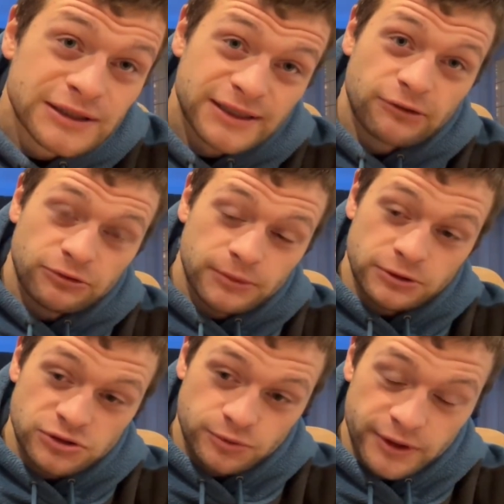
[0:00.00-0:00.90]
down the
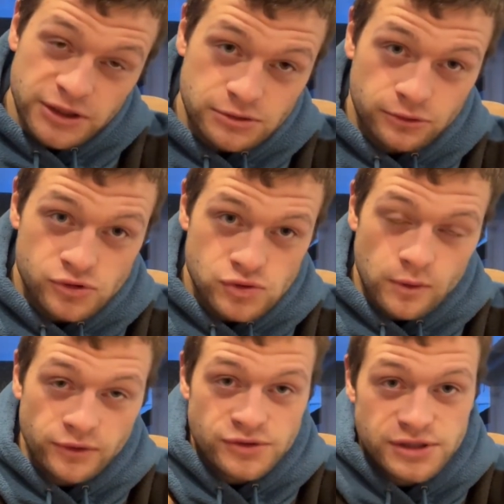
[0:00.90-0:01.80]
motorway towards
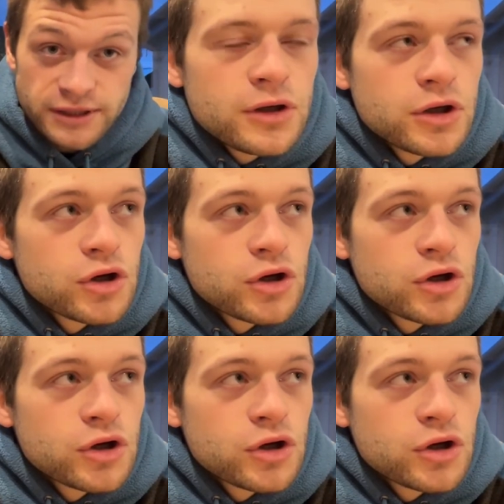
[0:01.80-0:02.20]
Swansea.